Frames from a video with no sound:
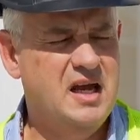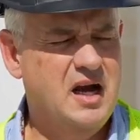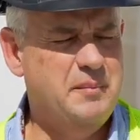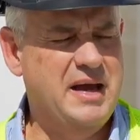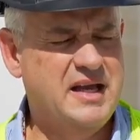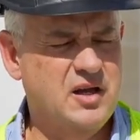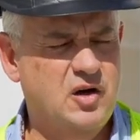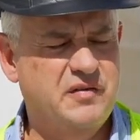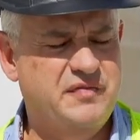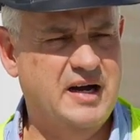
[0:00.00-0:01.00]
I make an
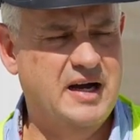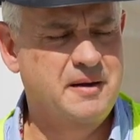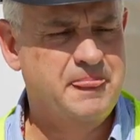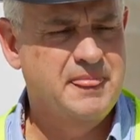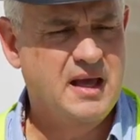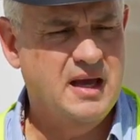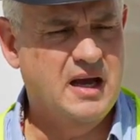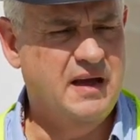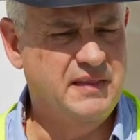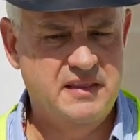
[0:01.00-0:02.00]
offer,
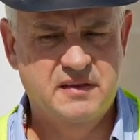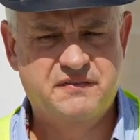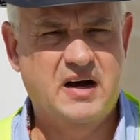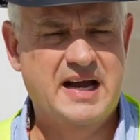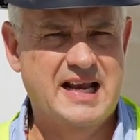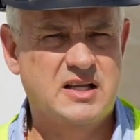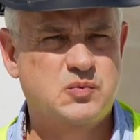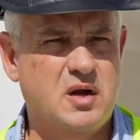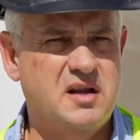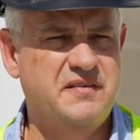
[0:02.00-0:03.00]
and then the
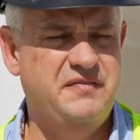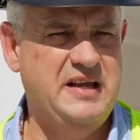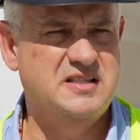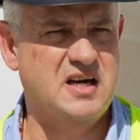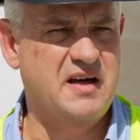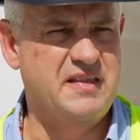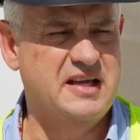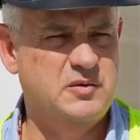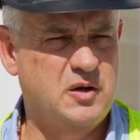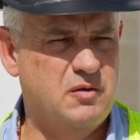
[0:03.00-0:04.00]
finance, what other fees are there?
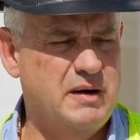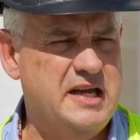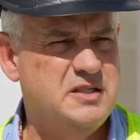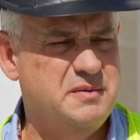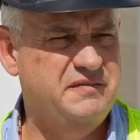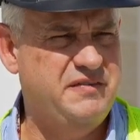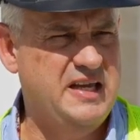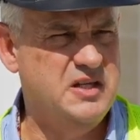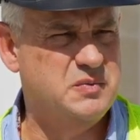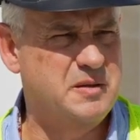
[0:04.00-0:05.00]
So we've got arrangement
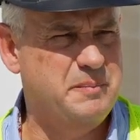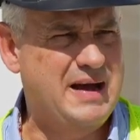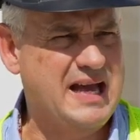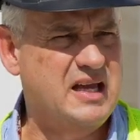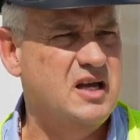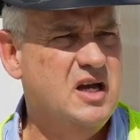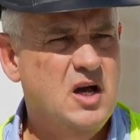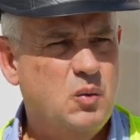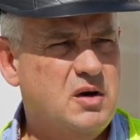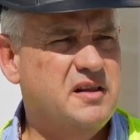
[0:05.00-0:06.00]
fees with the bank.
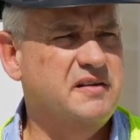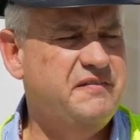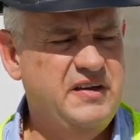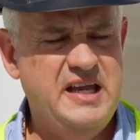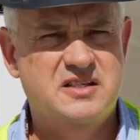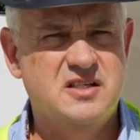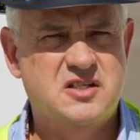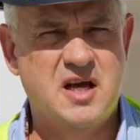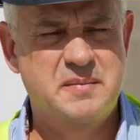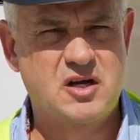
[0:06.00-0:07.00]
What other fees and
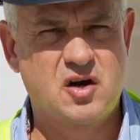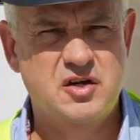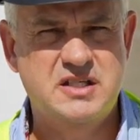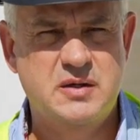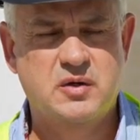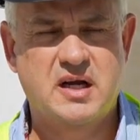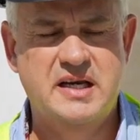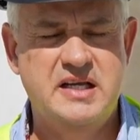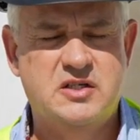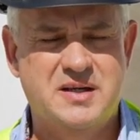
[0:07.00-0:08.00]
terminology would I
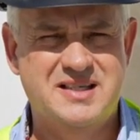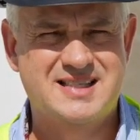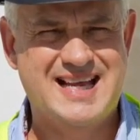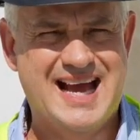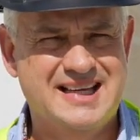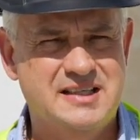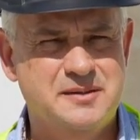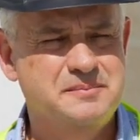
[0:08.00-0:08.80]
need to understand?